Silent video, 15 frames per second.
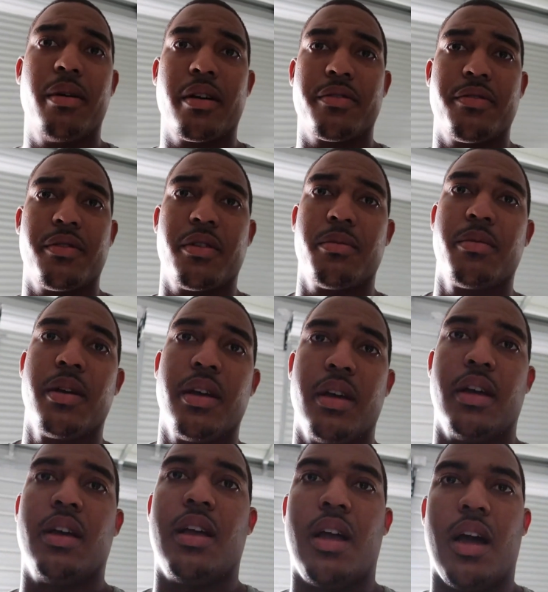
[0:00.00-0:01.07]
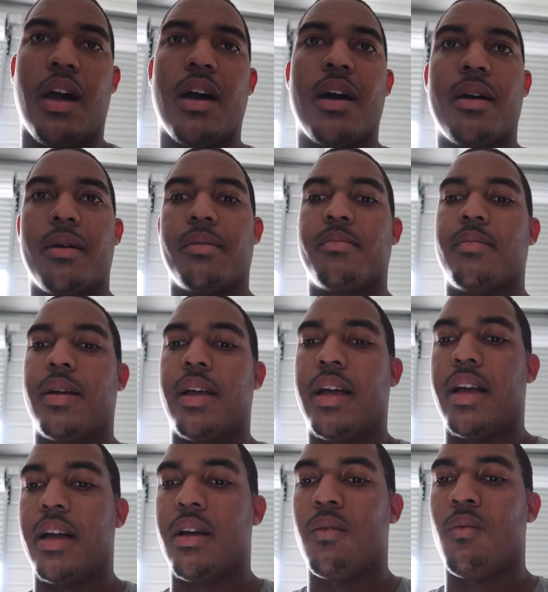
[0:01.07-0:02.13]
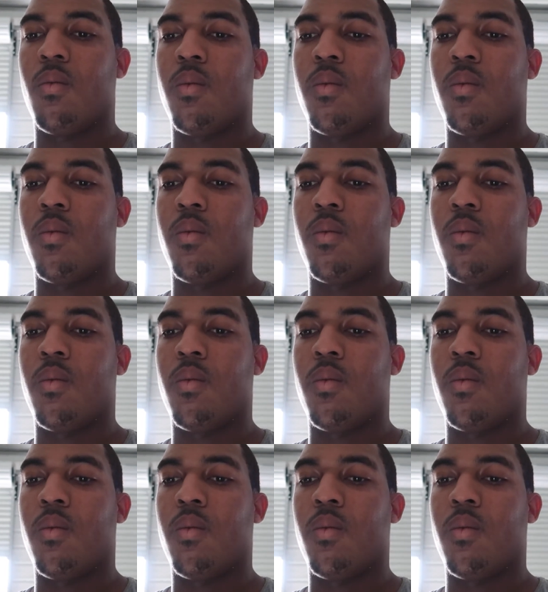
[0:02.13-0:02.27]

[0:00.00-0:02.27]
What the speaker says: bucks for them,